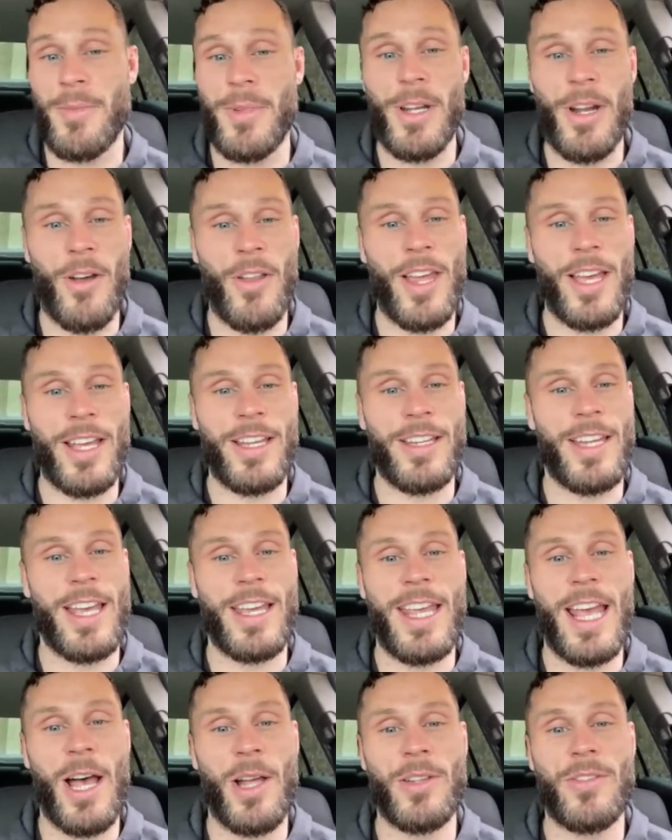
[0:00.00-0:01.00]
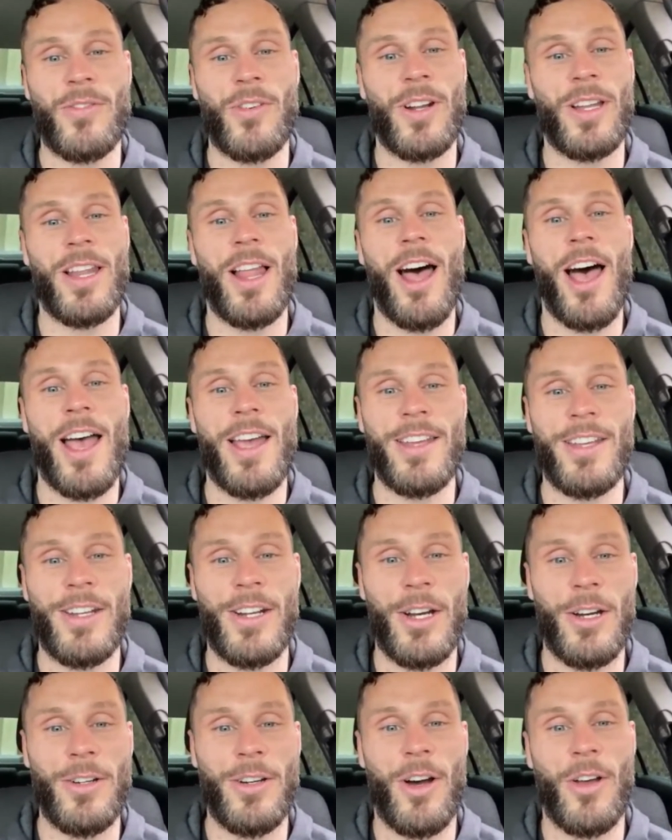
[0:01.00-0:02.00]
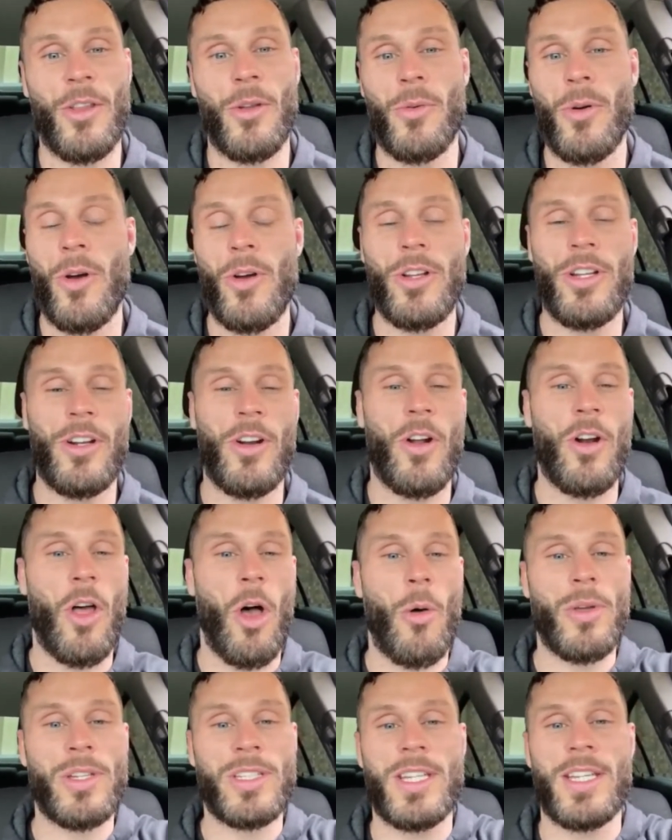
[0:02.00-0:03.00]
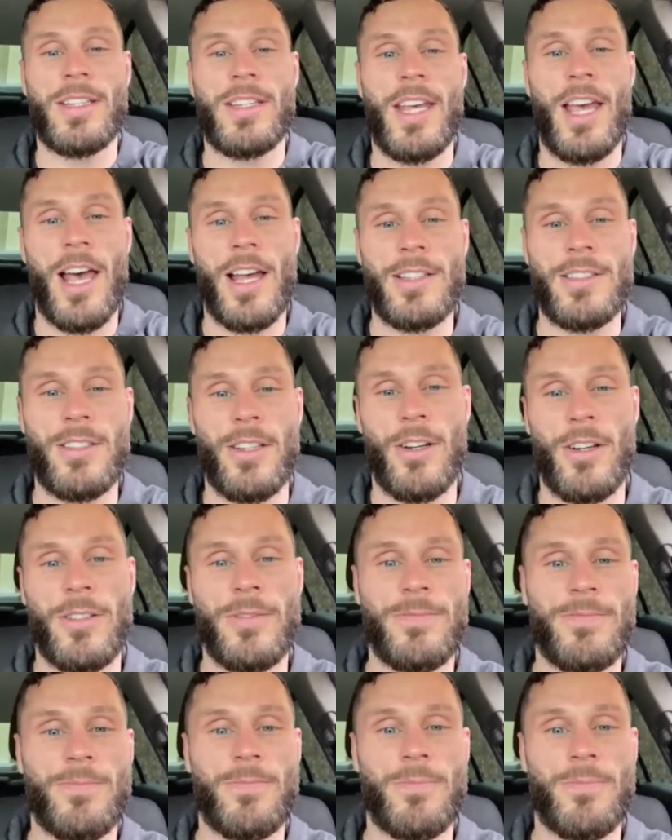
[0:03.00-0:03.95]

You know, that counts for a lot, you know, on the road, you don't always get that. So.